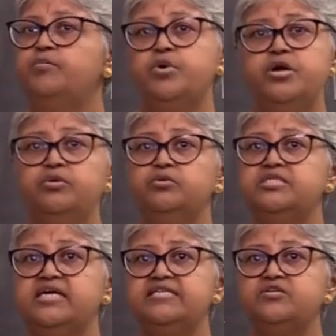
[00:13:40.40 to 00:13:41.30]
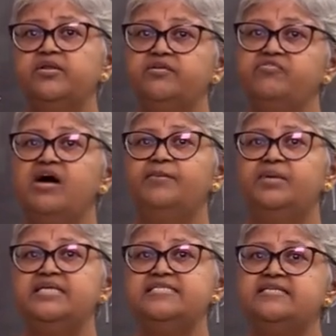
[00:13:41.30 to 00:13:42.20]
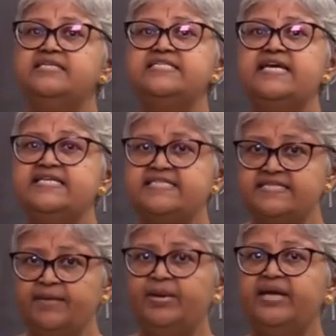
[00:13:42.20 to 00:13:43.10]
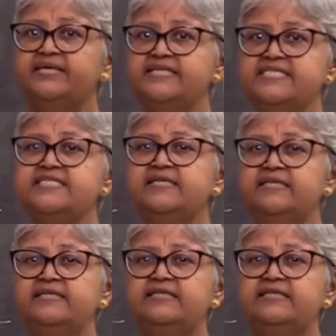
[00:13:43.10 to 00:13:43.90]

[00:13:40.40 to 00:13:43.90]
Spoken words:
producers or the farmers, in this case the suppliers,